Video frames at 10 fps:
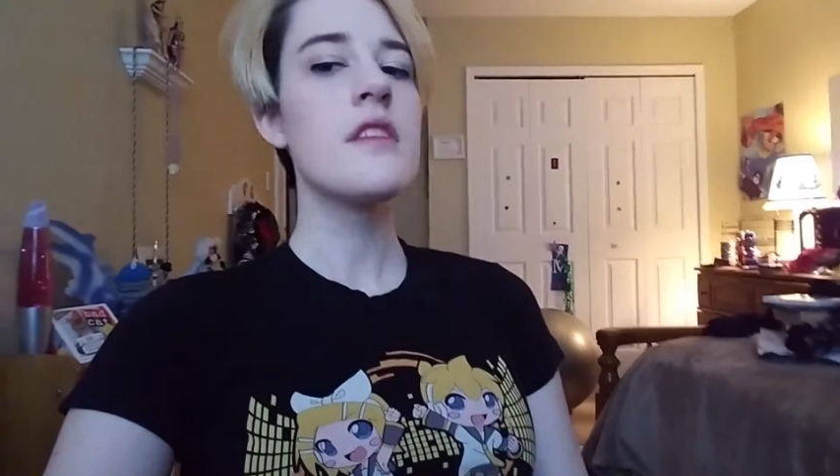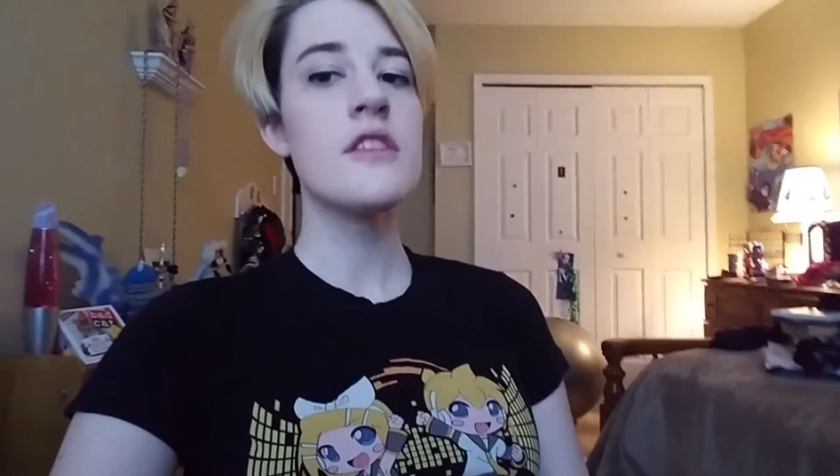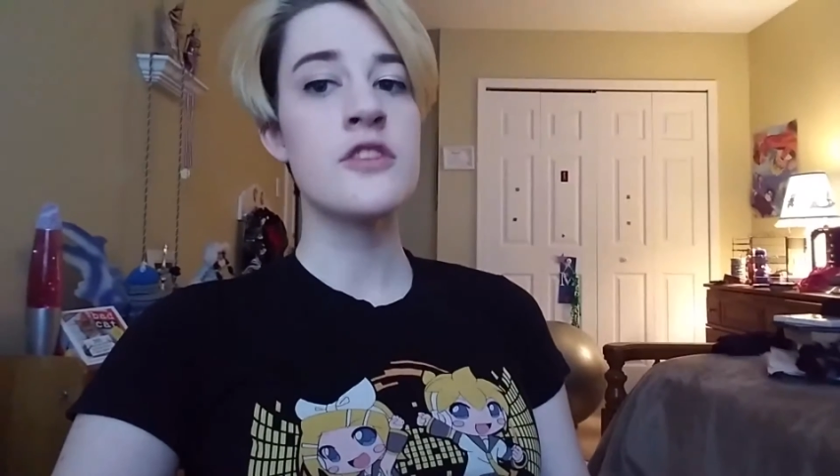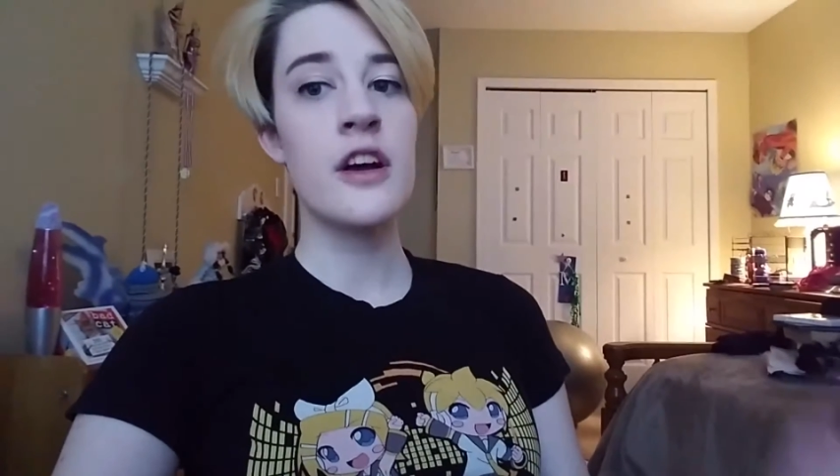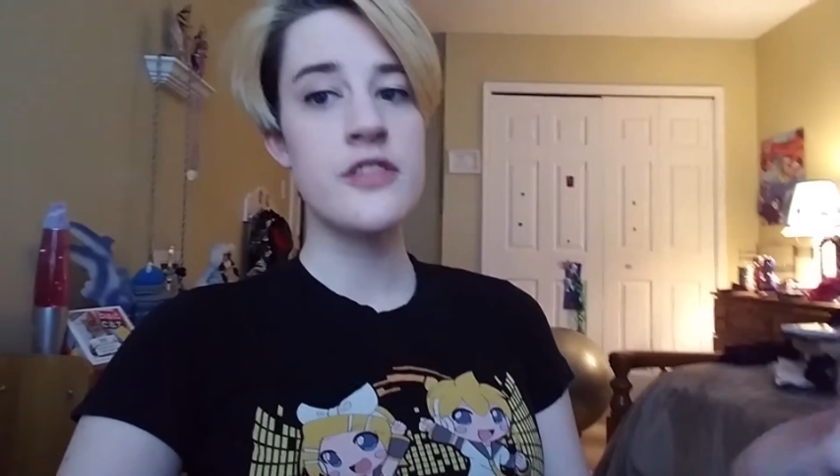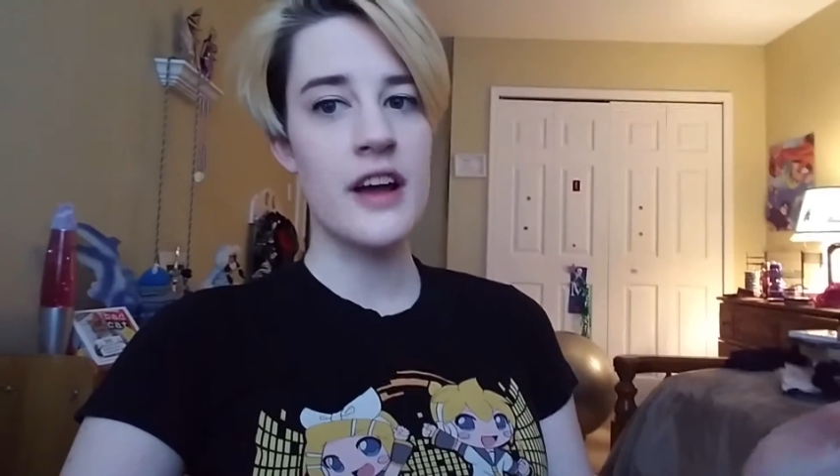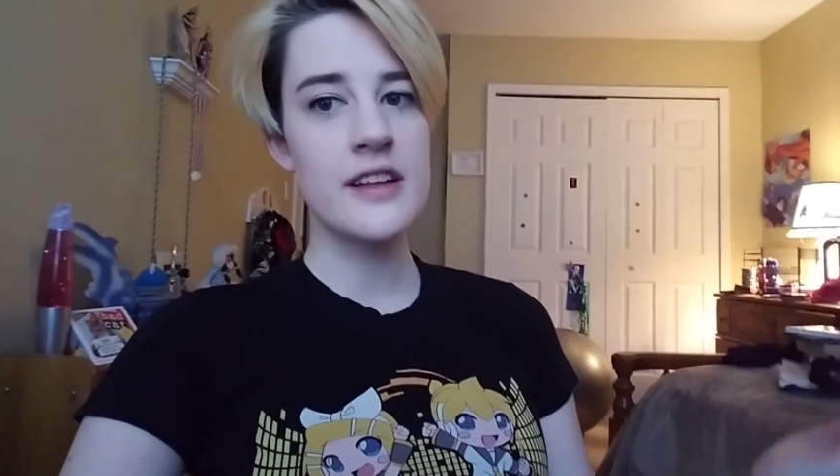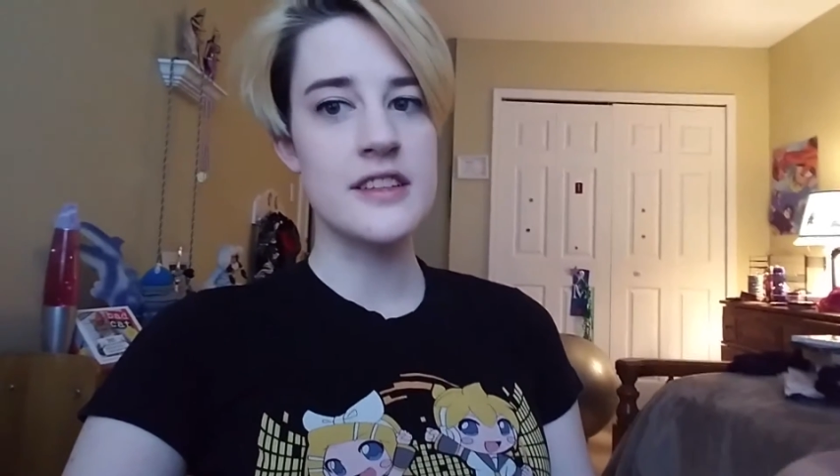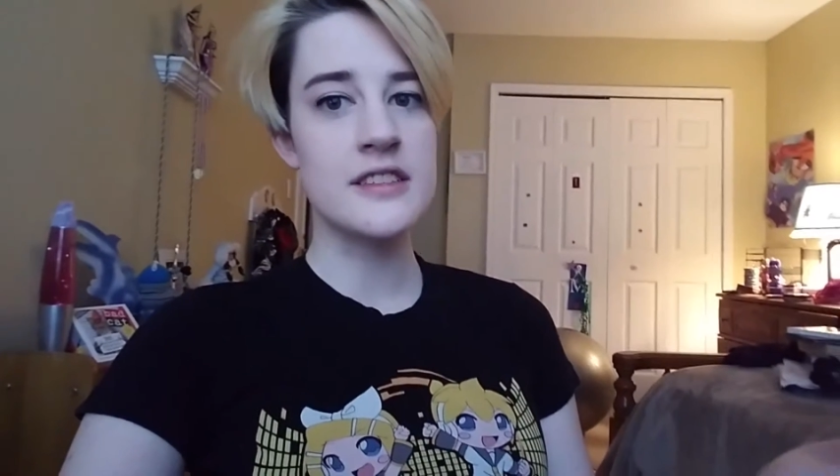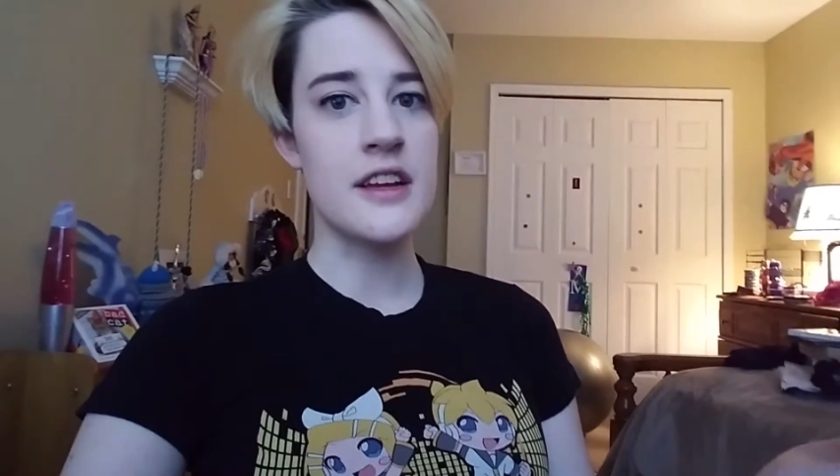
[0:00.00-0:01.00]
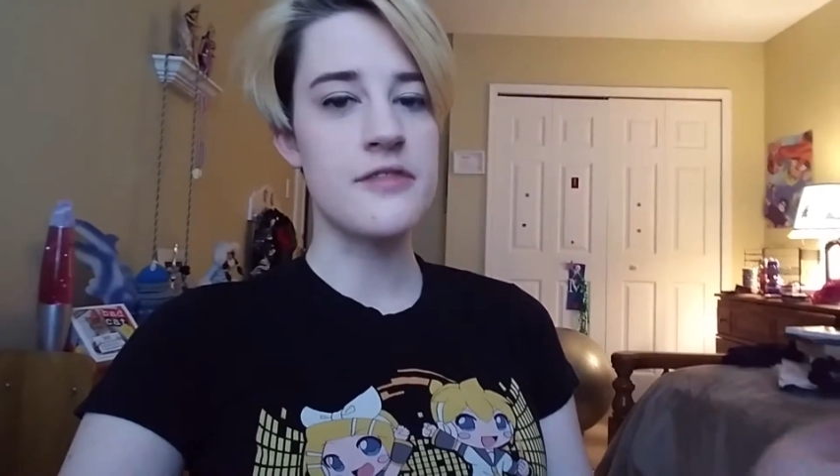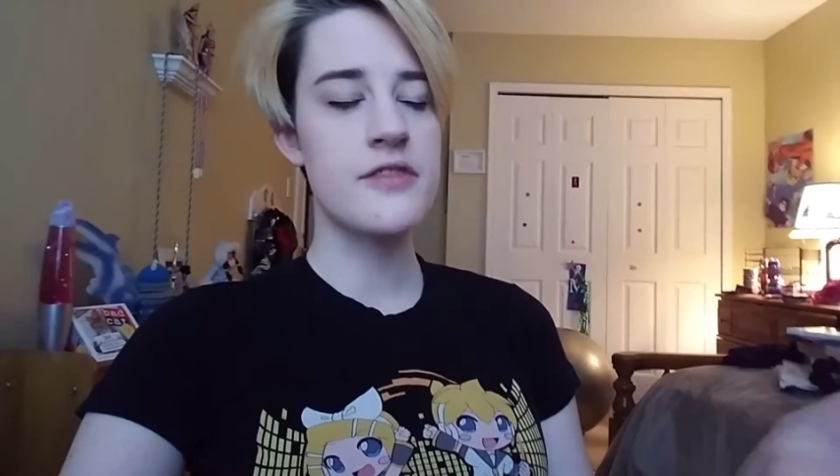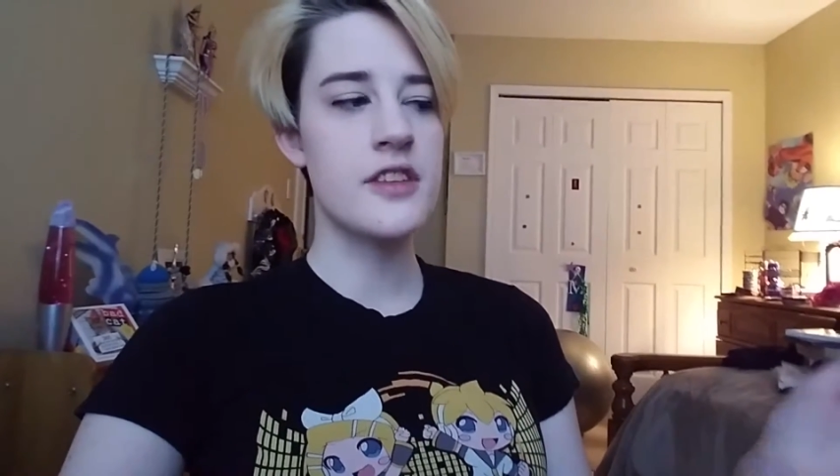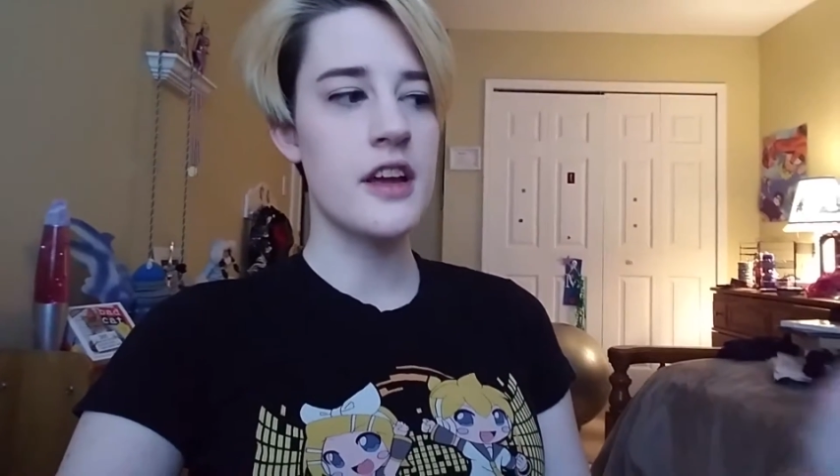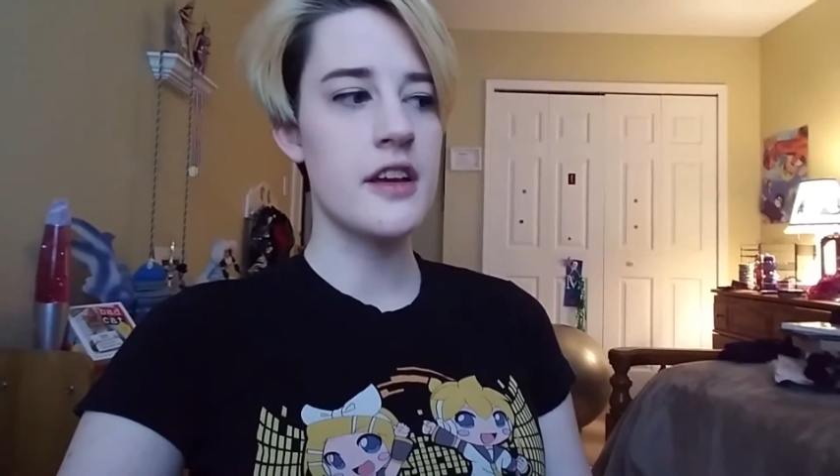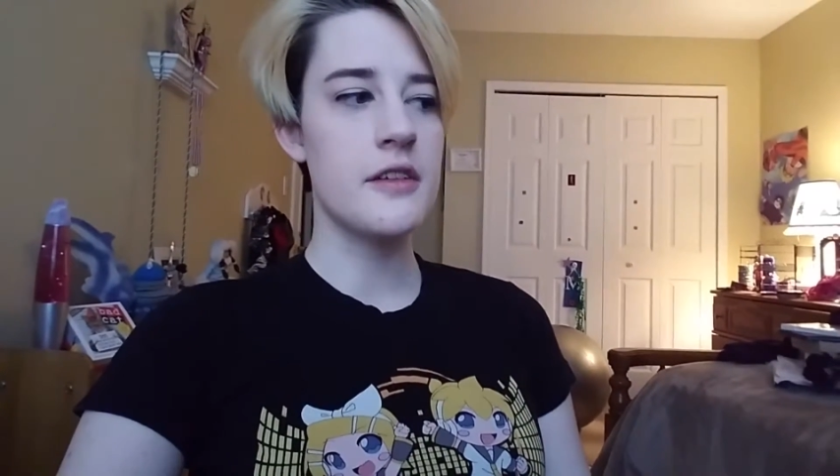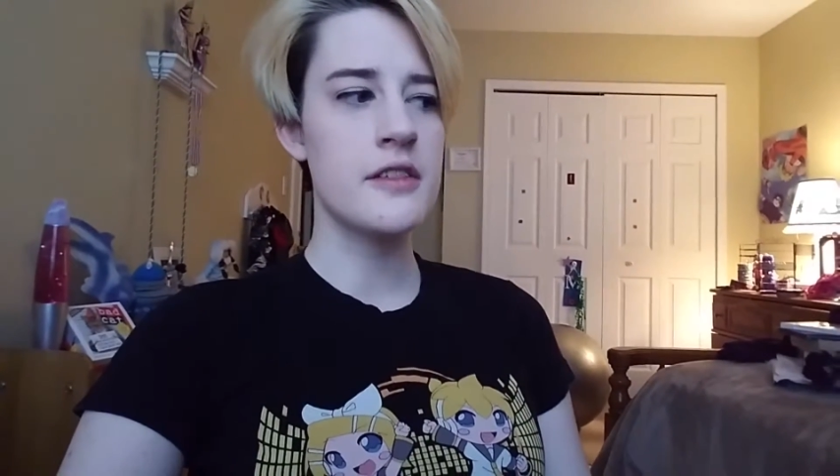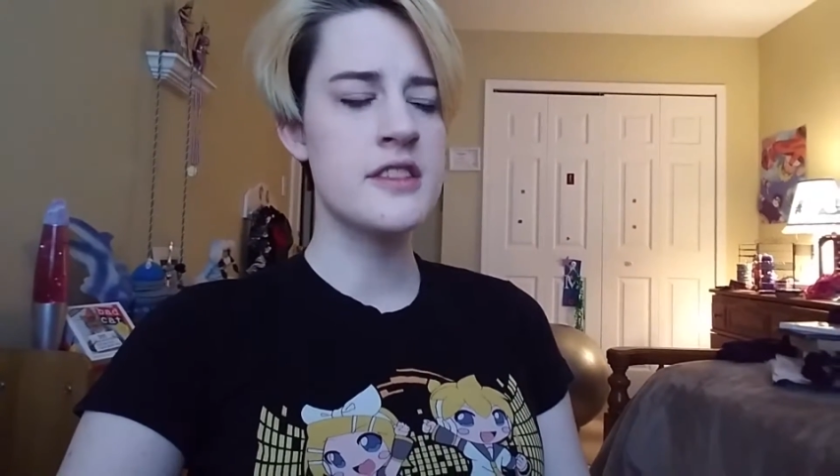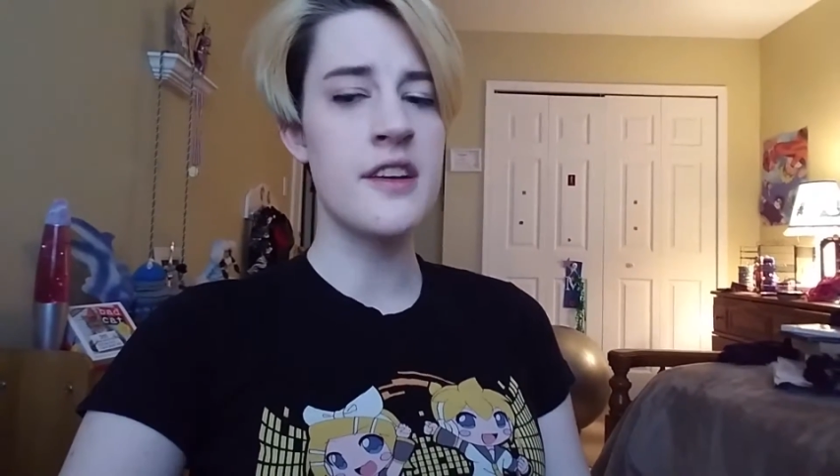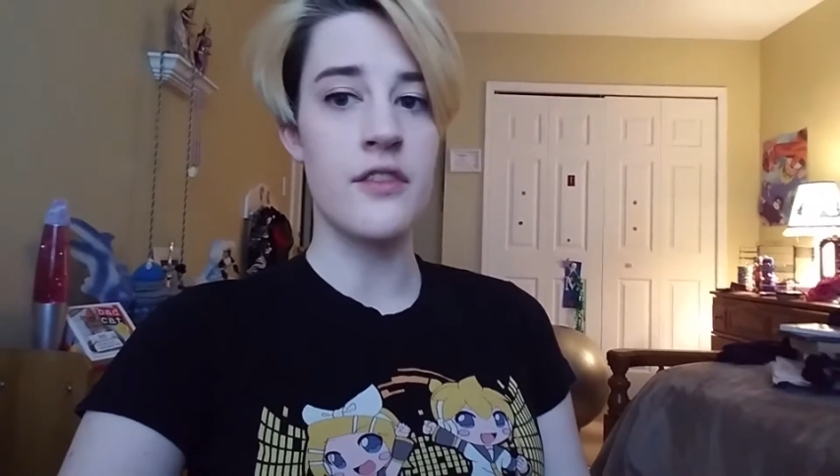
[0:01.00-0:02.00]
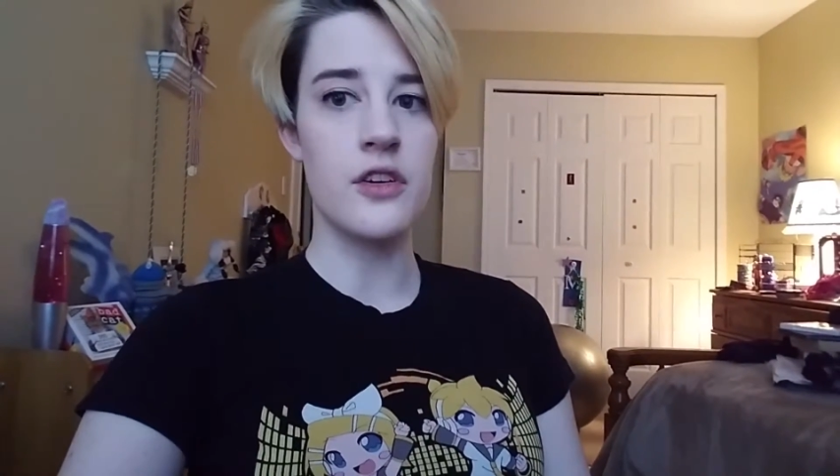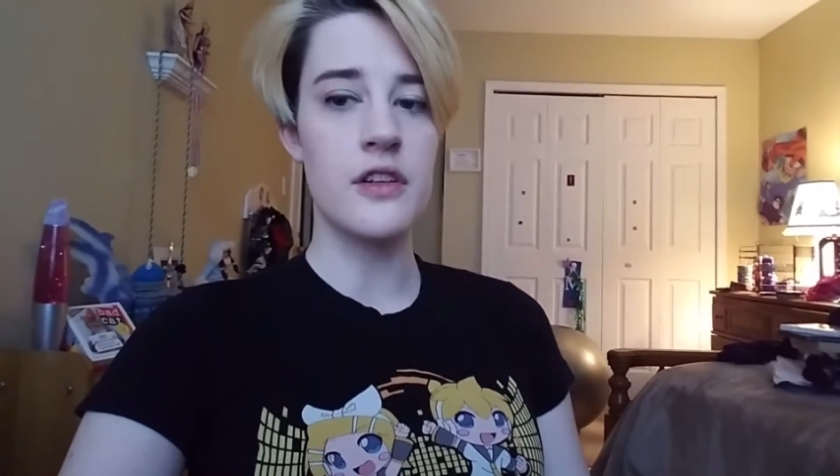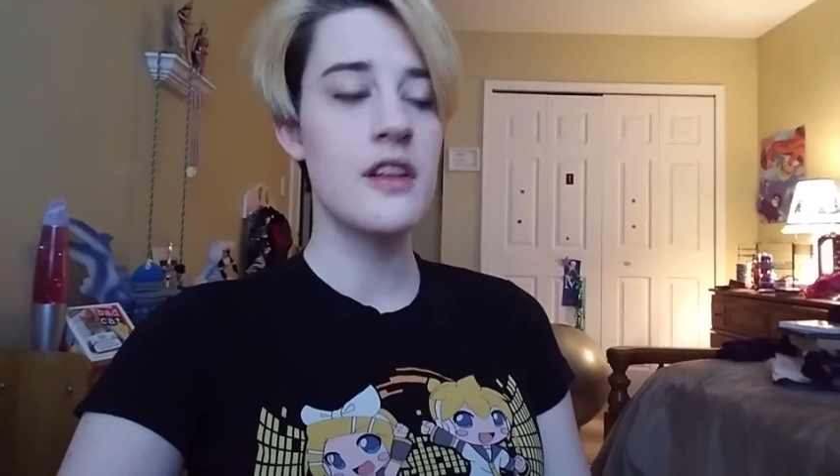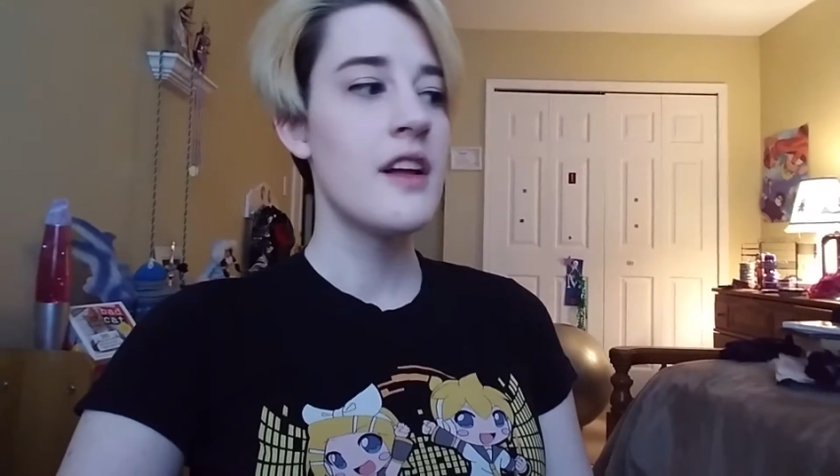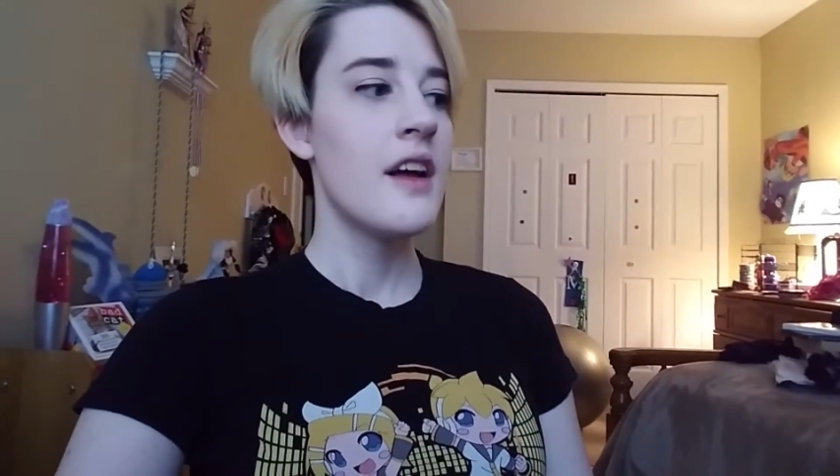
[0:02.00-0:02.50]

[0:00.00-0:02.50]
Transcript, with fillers: So I tried at least stay say civil.